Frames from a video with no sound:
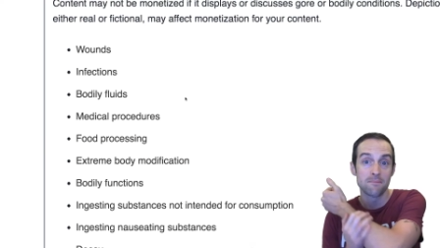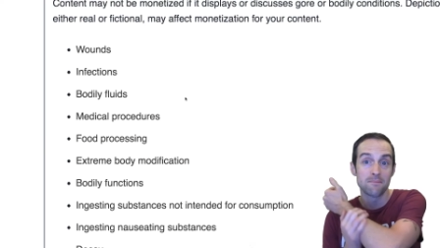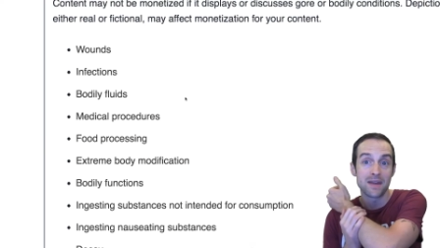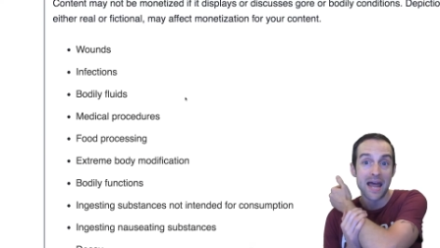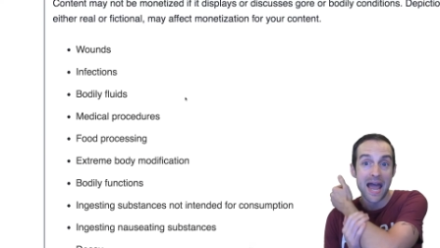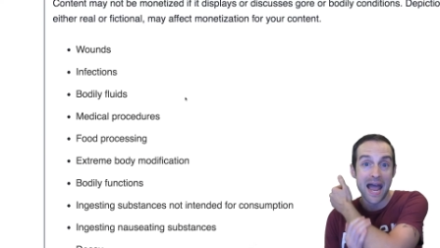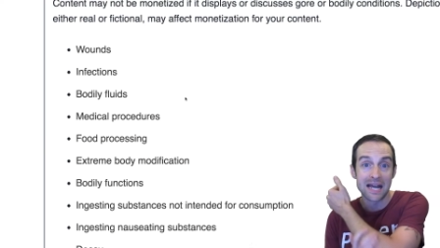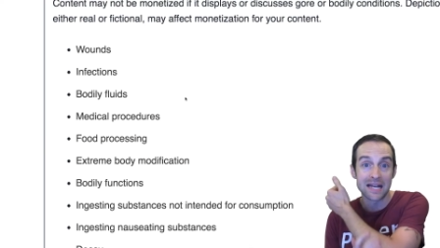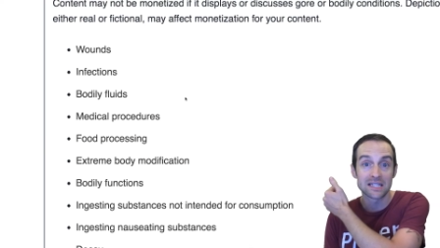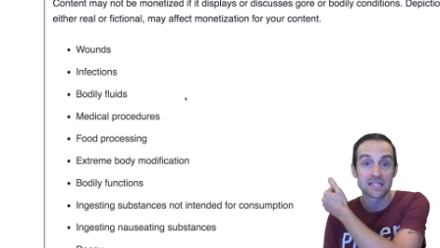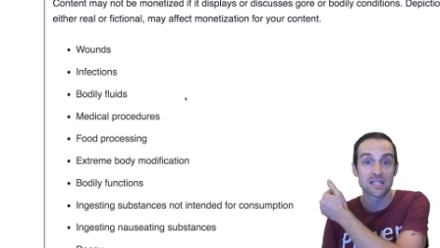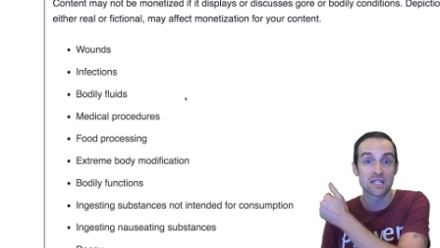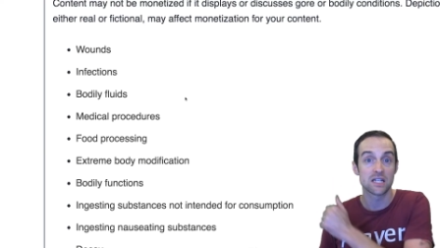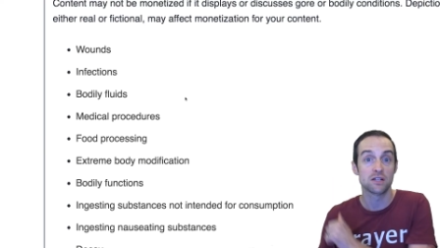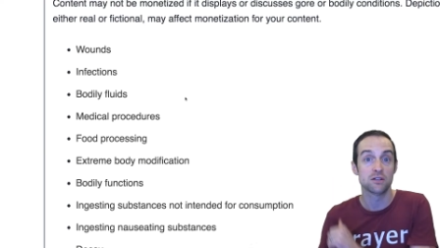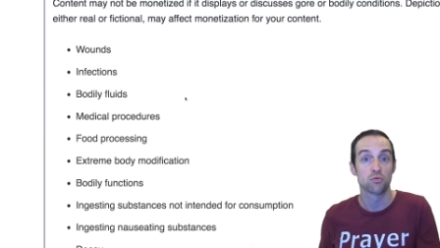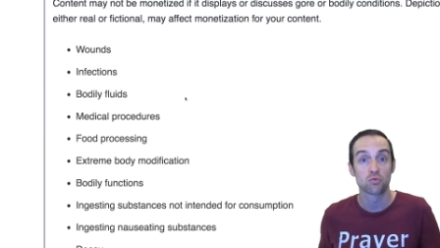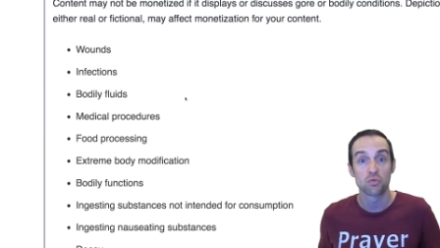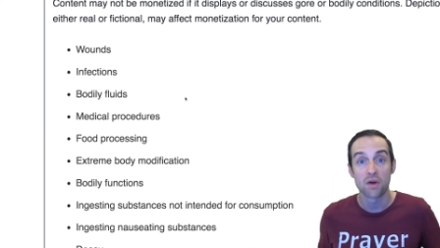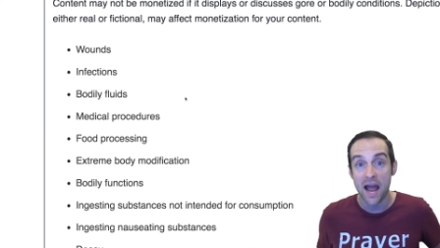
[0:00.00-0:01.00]
nasty
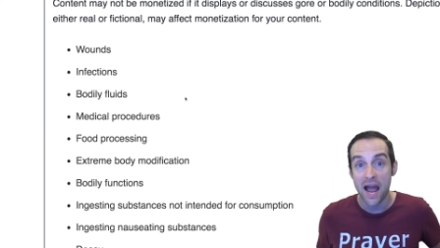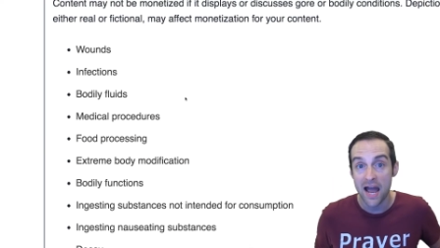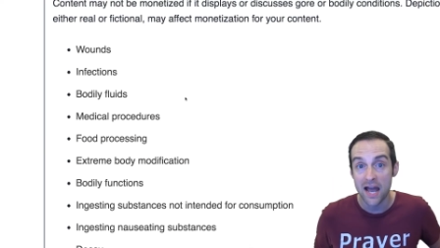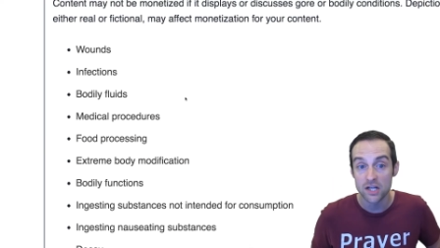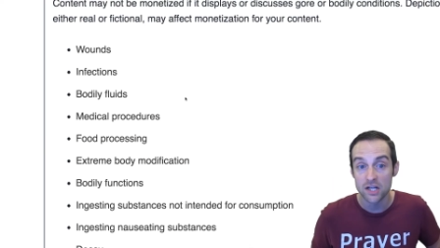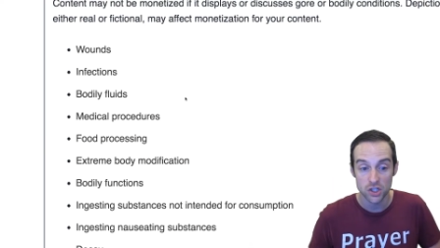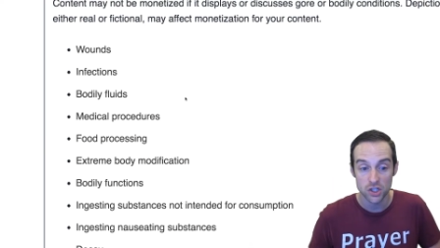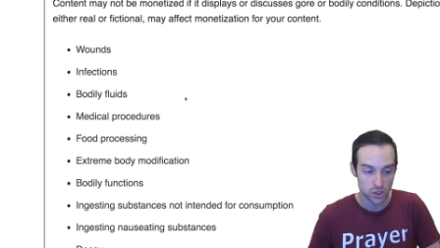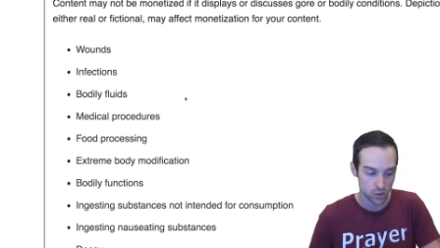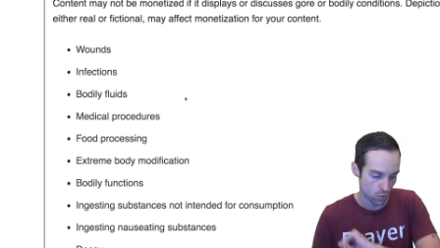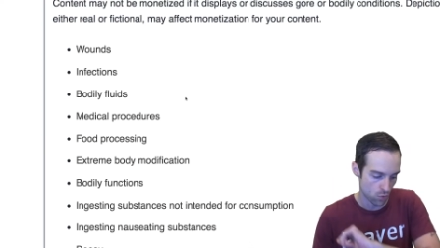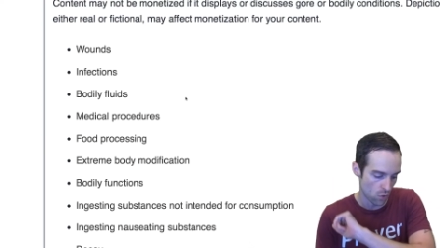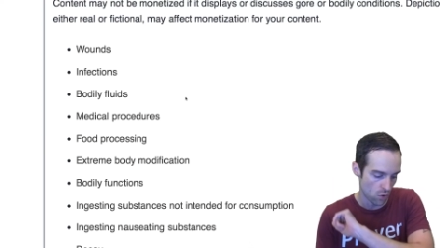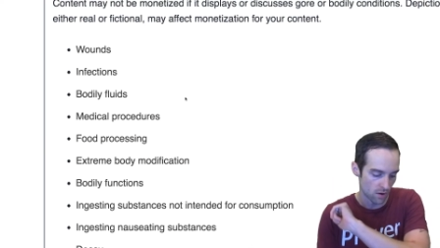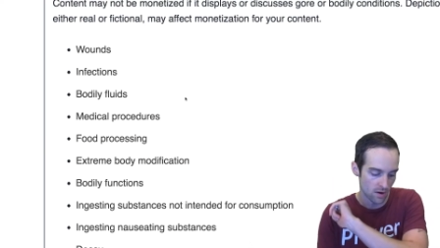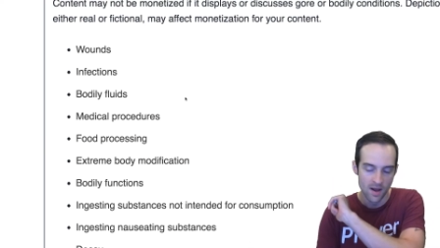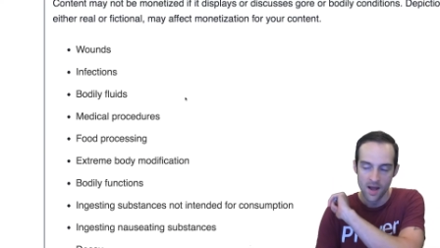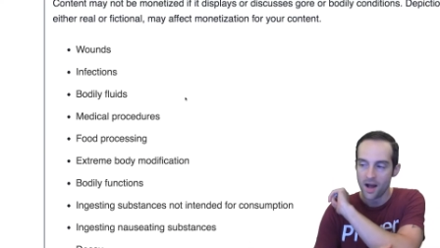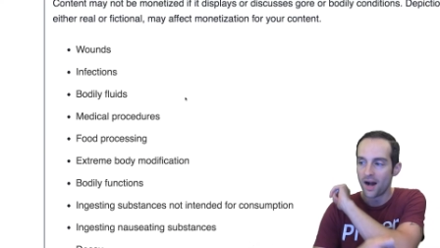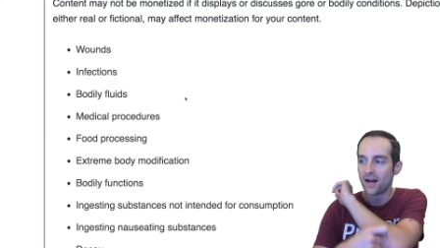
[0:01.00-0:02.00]
rash or
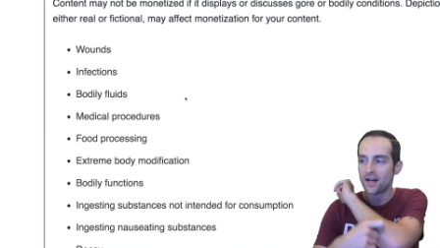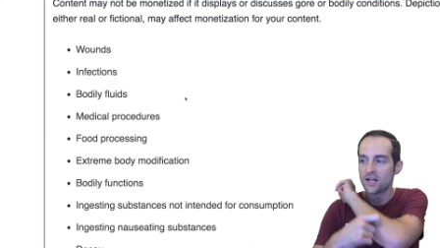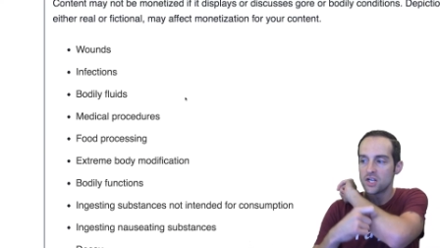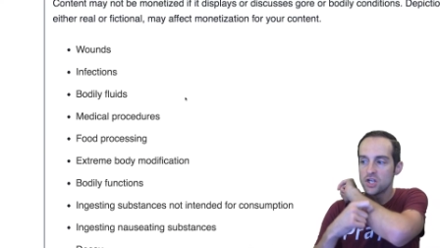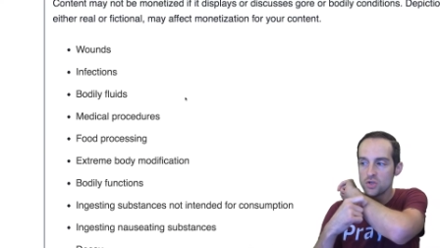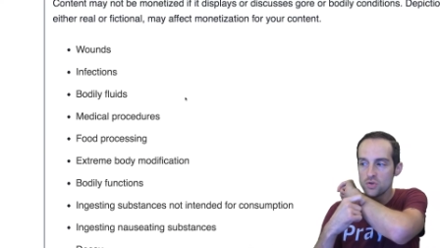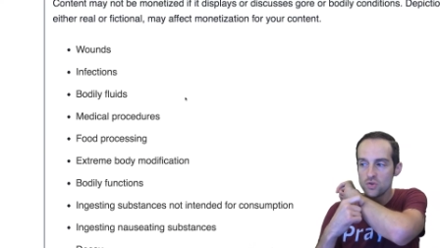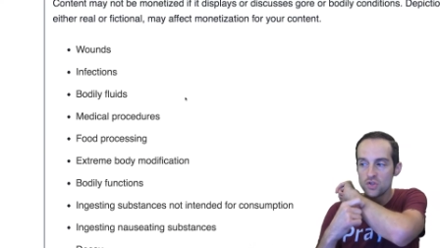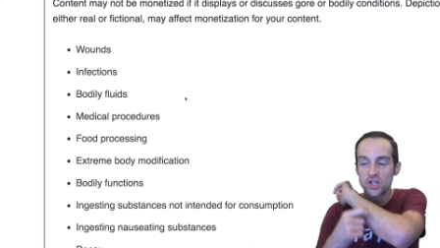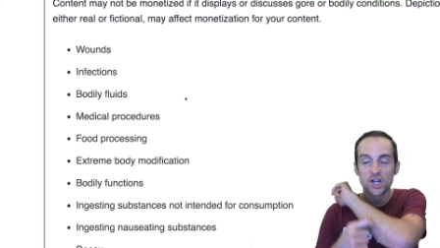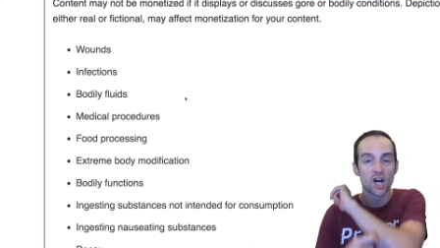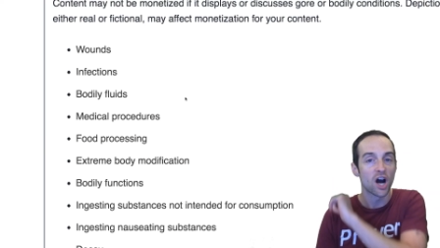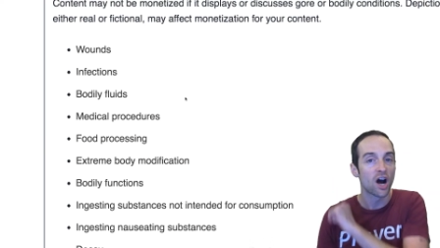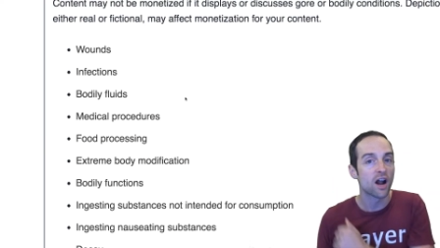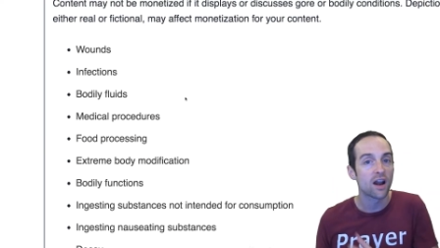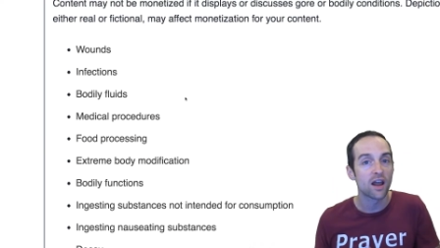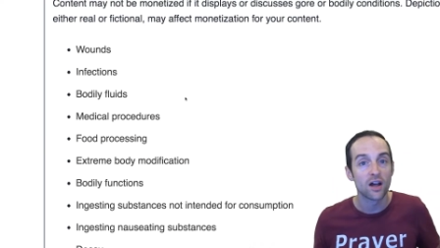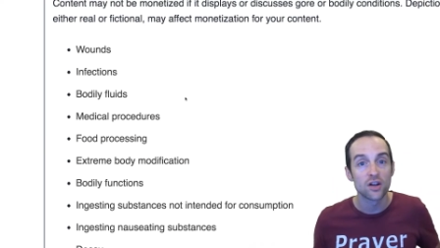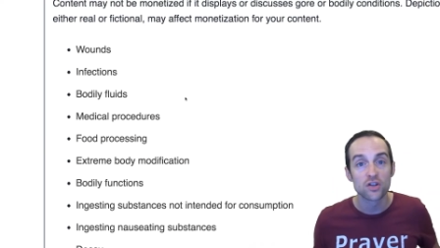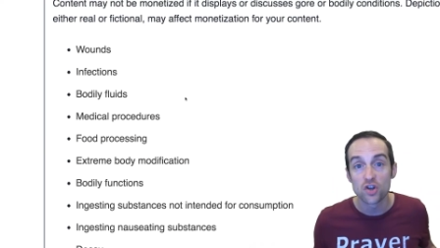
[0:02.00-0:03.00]
a huge cut
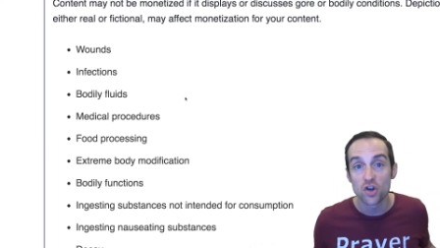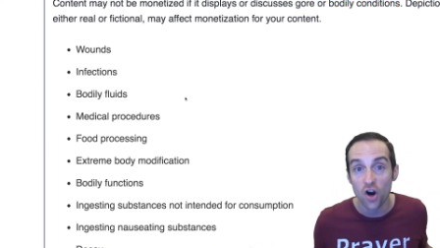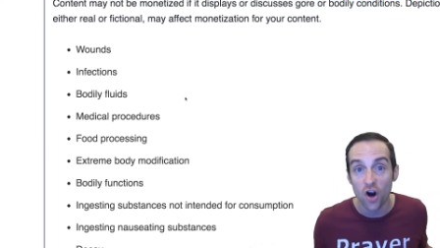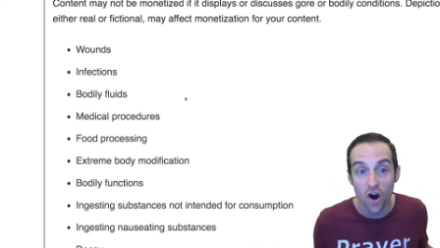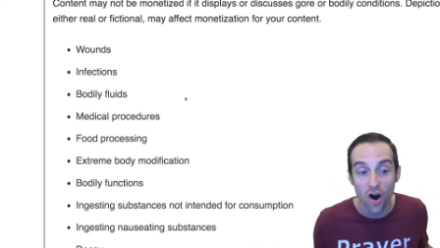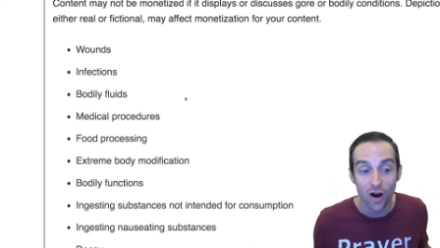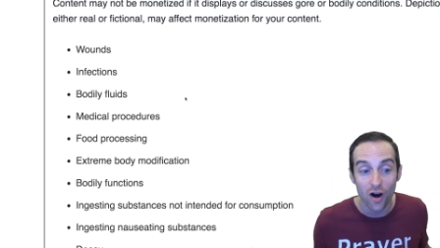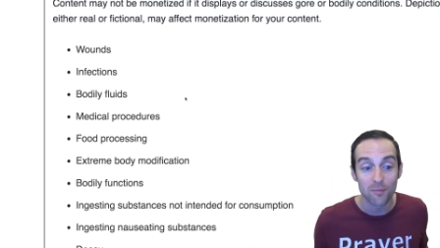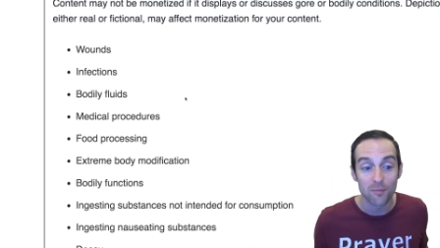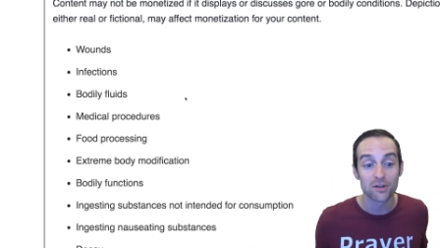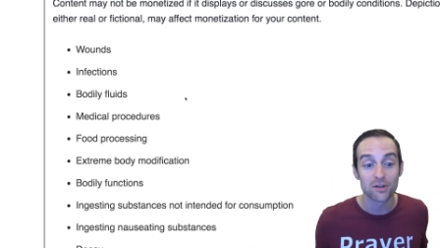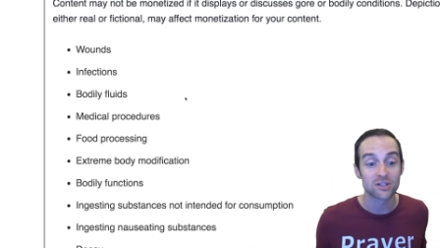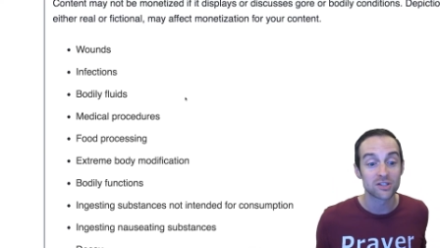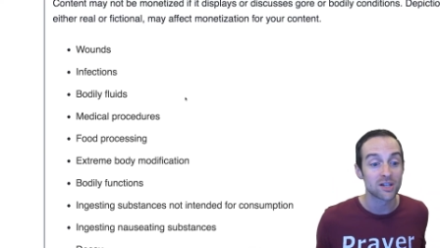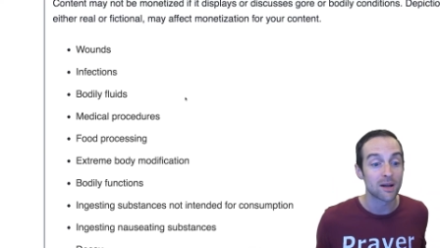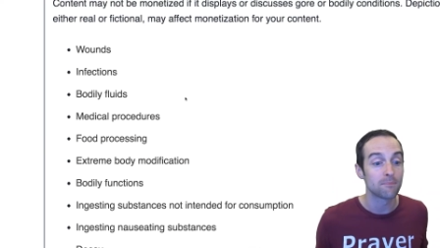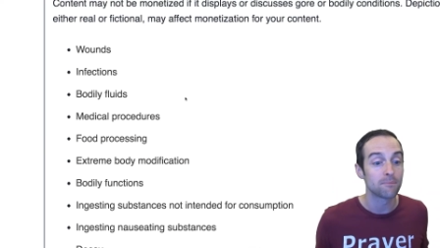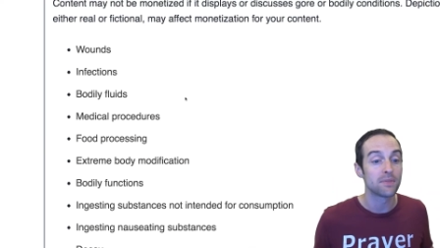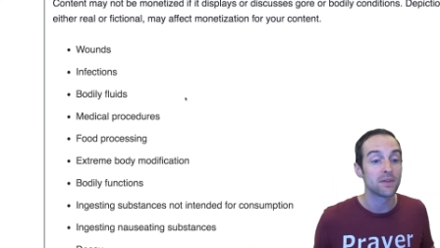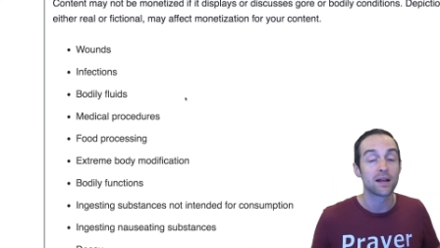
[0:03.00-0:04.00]
on your arm or
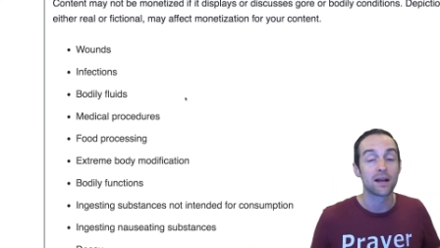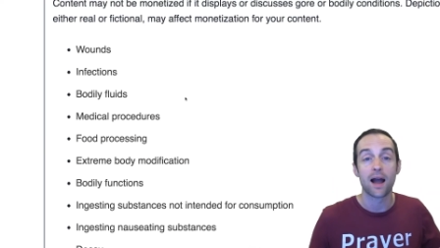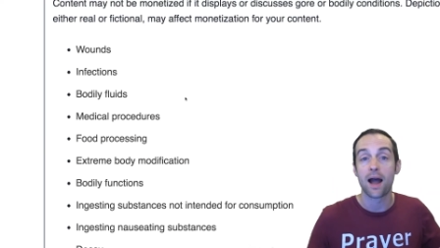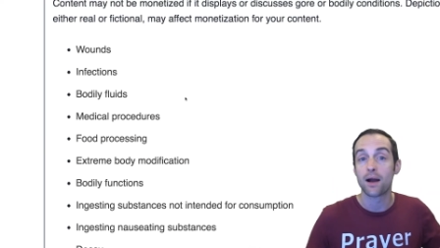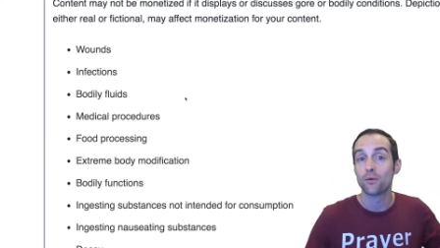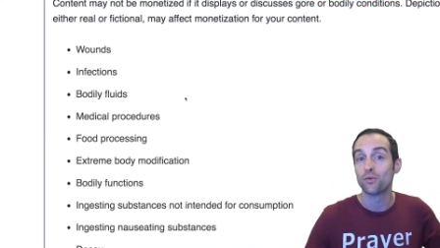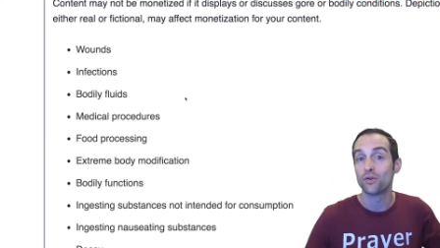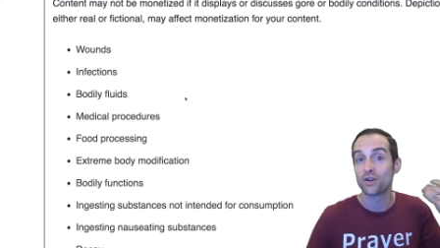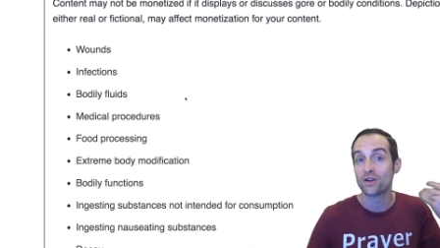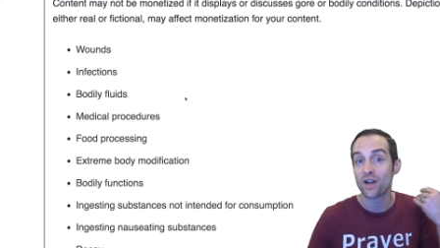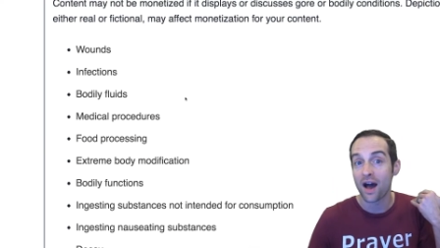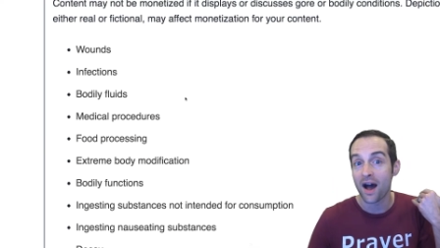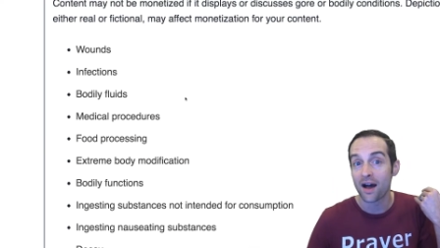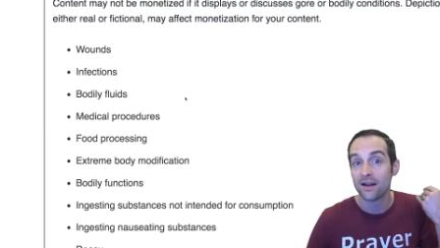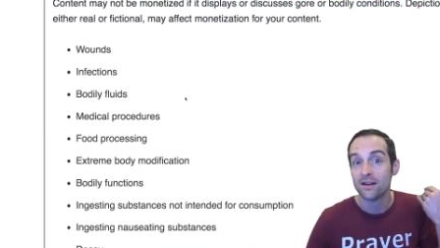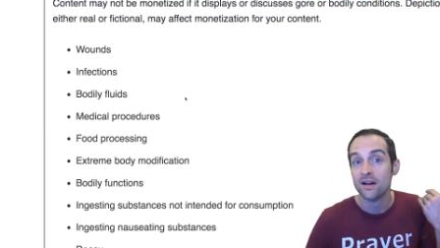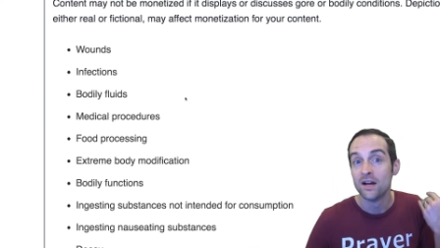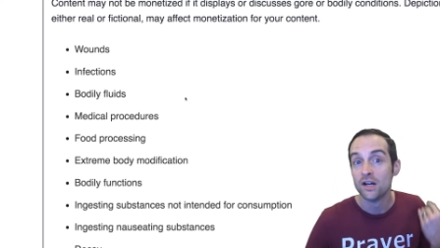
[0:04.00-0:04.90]
something, I would not